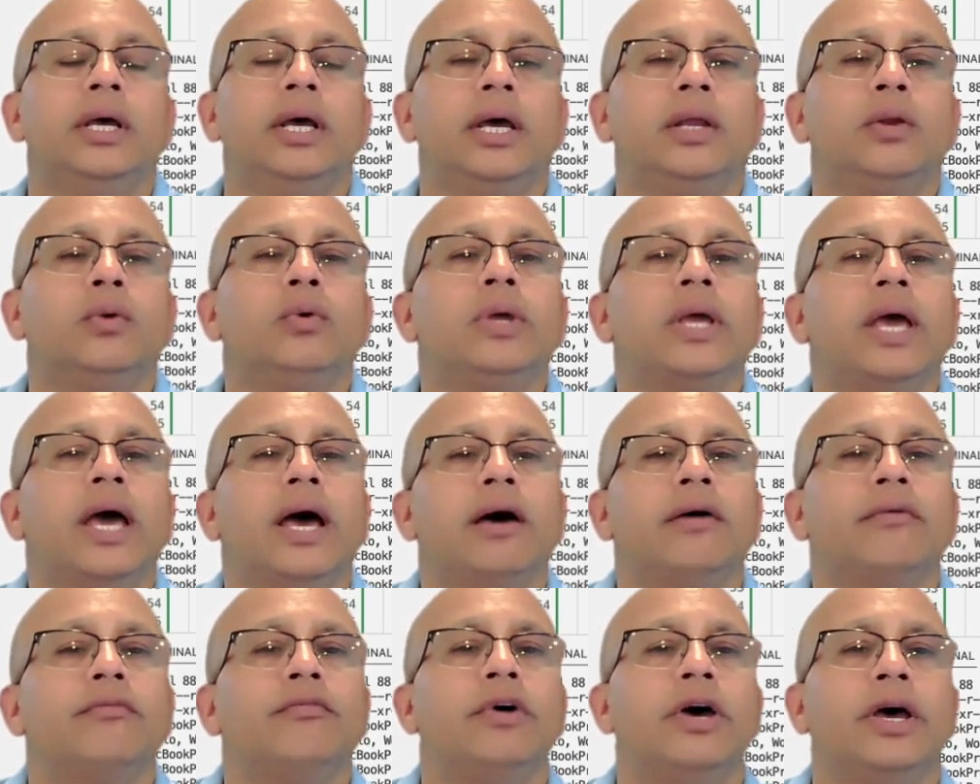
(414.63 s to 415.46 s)
And we
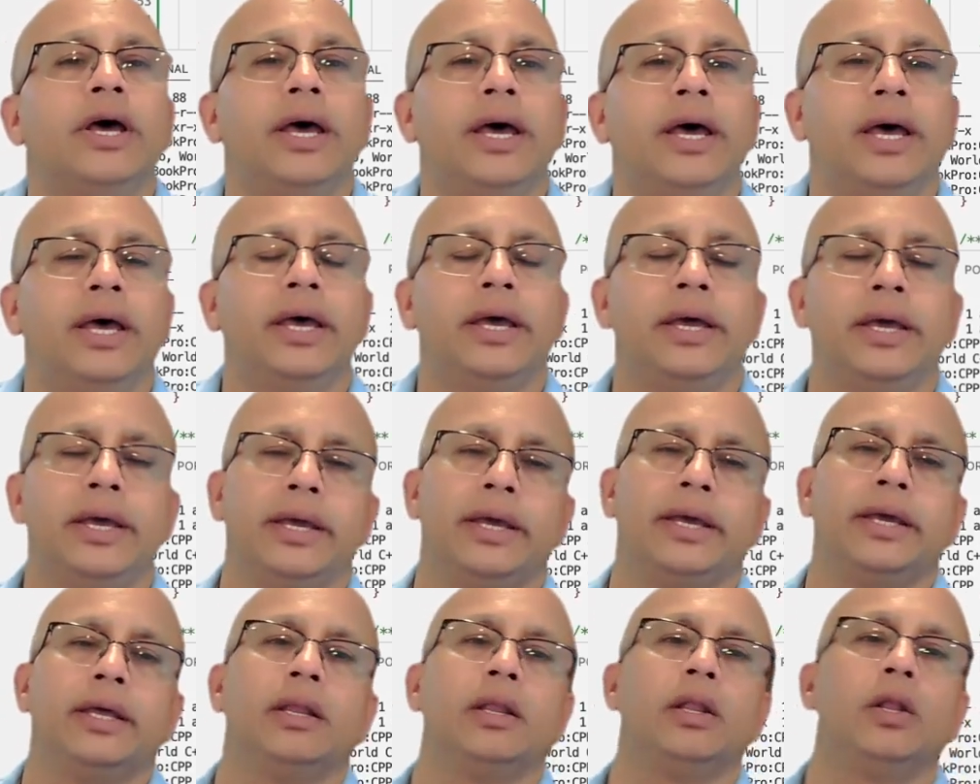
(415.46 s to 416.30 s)
have
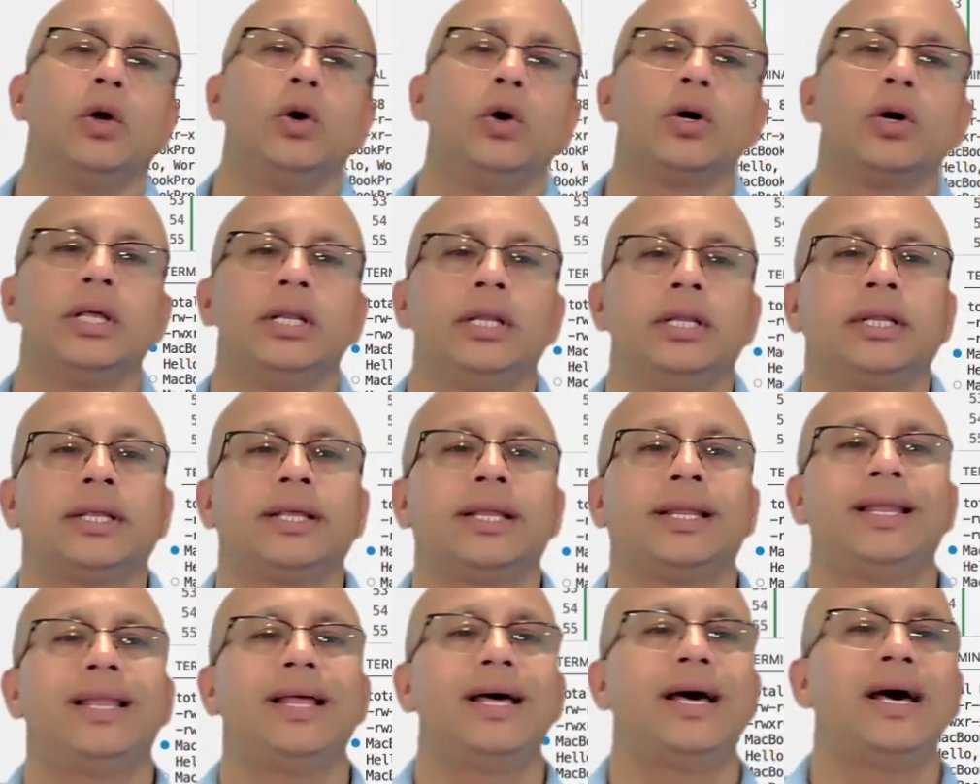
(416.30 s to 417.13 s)
a local
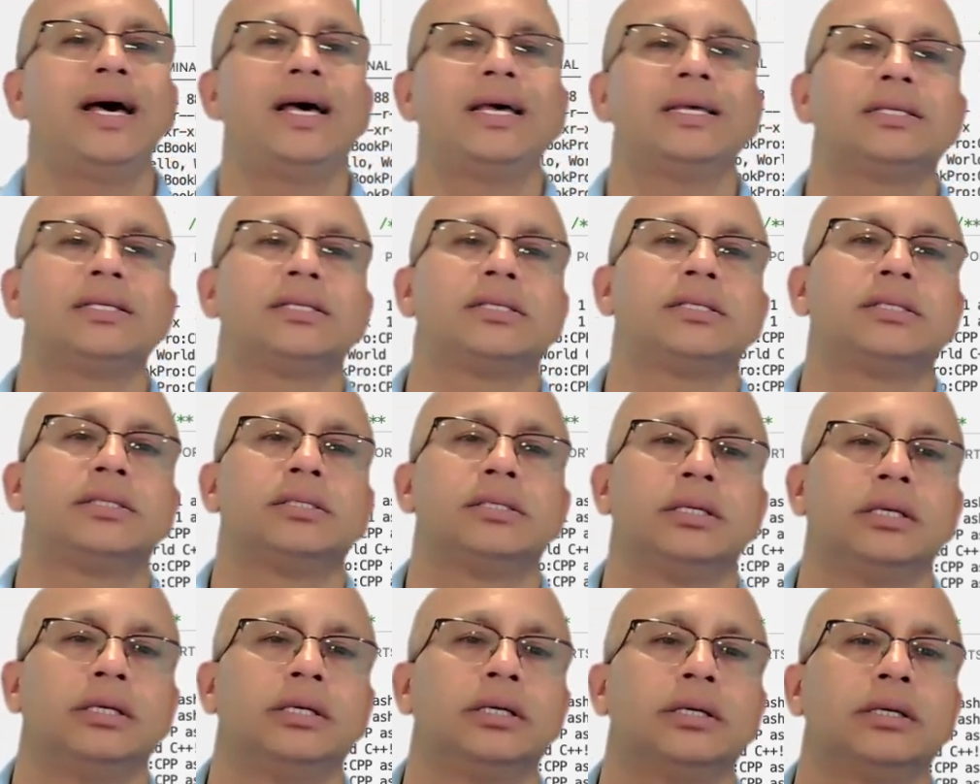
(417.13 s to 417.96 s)
class
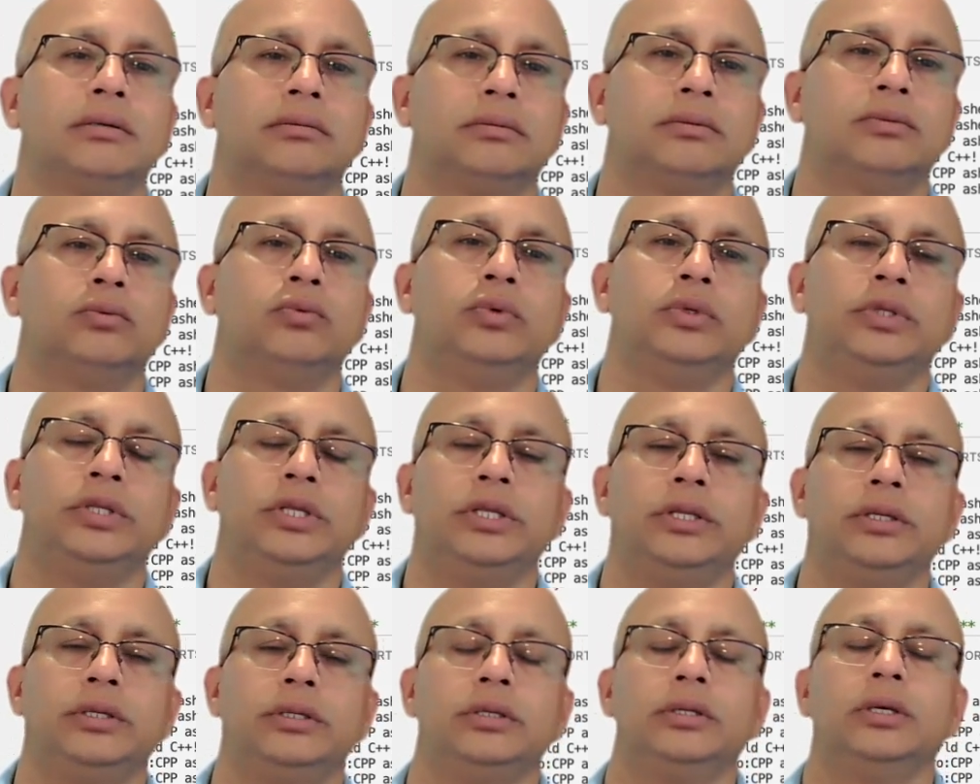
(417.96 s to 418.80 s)

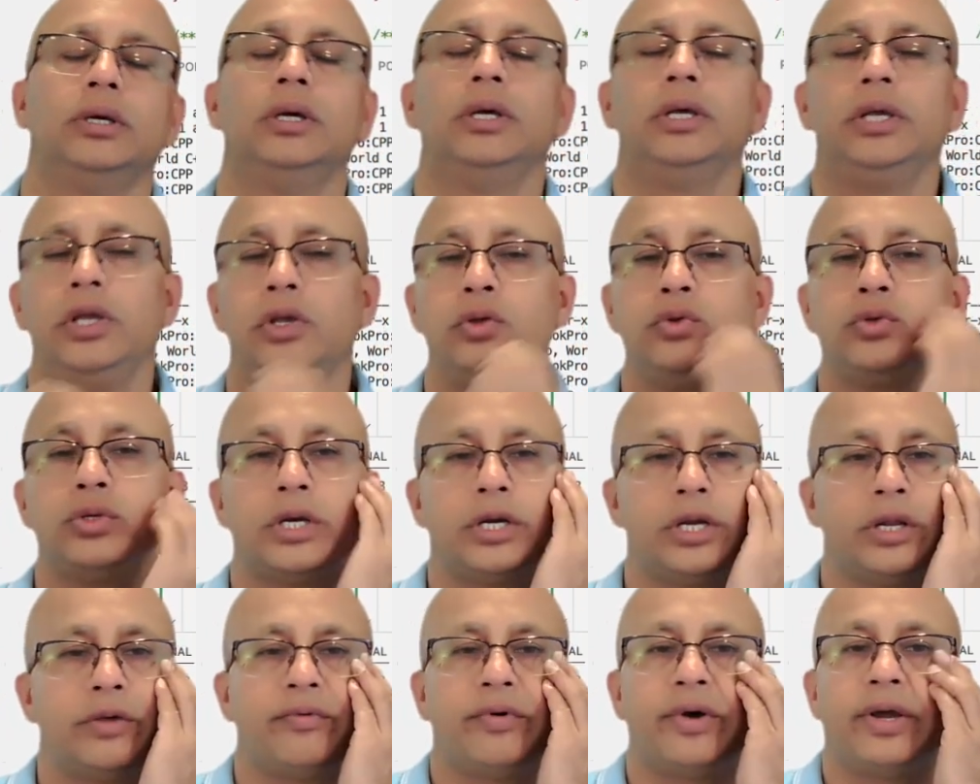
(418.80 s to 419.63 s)
within
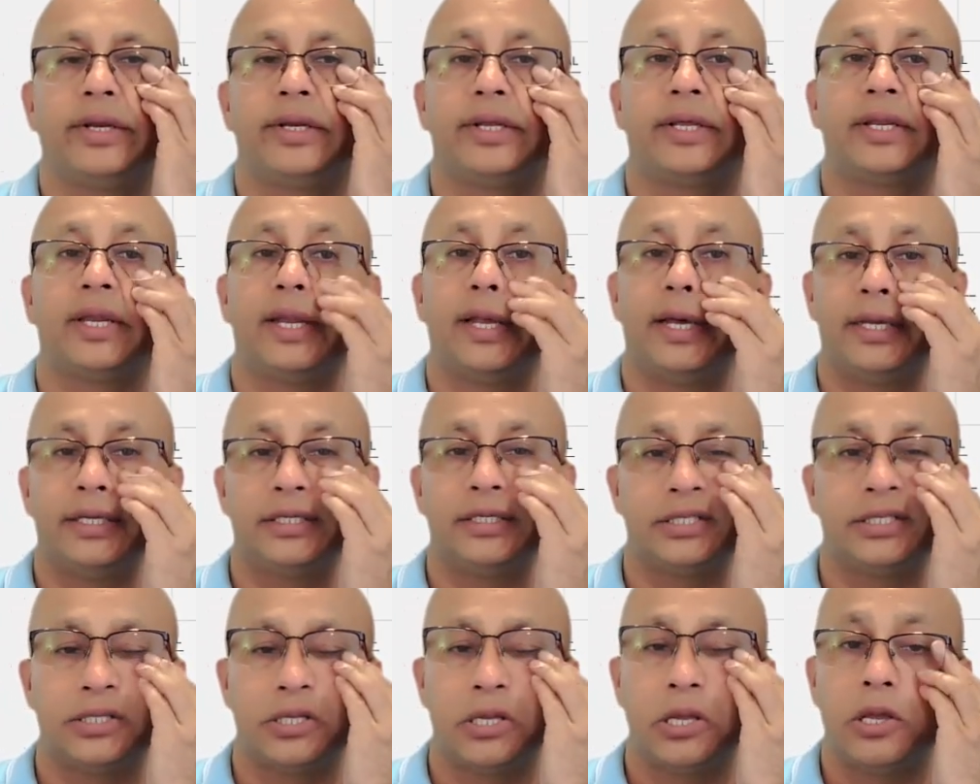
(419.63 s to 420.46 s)
user-defined
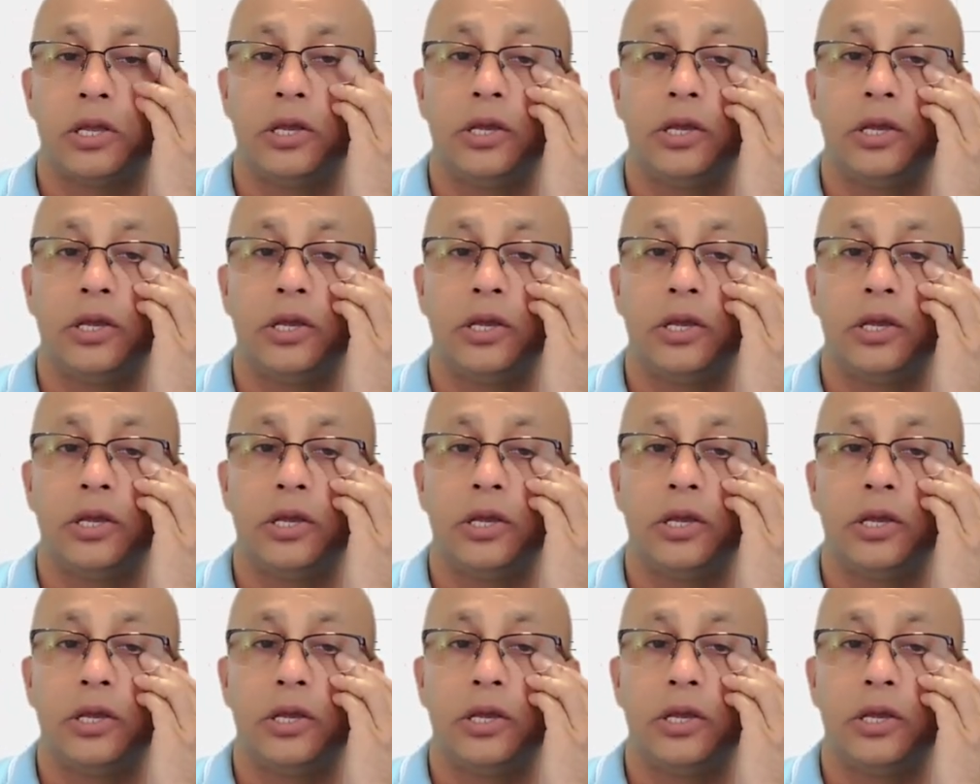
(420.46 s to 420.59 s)
class,